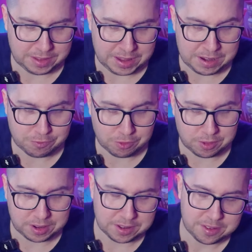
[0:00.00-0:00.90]
air
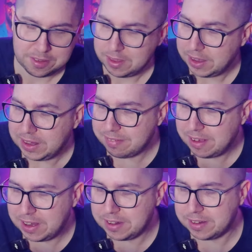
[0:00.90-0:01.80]
fryer is
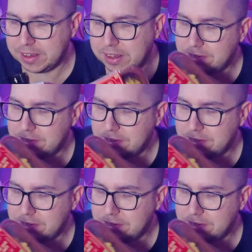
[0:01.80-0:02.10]
handy.